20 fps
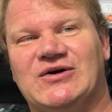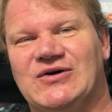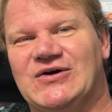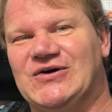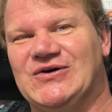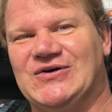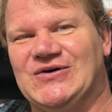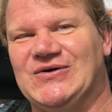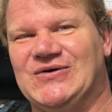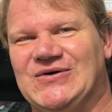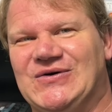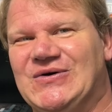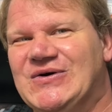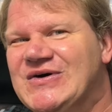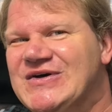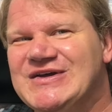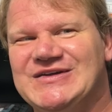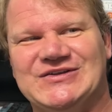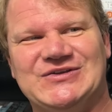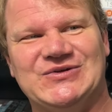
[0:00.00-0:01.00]
oh,
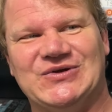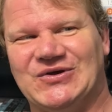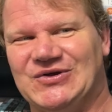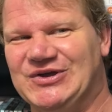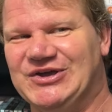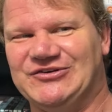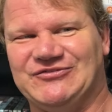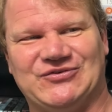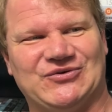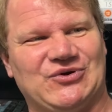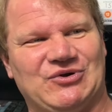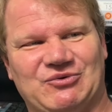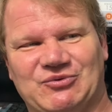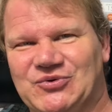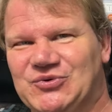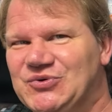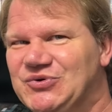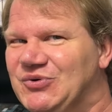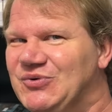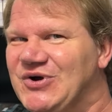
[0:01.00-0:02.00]
you're in for a
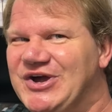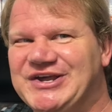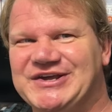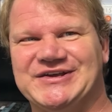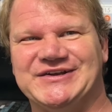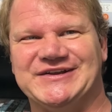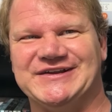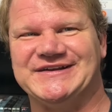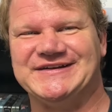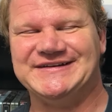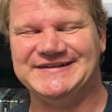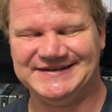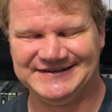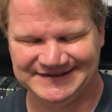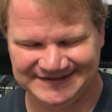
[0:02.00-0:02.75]
rude awakening.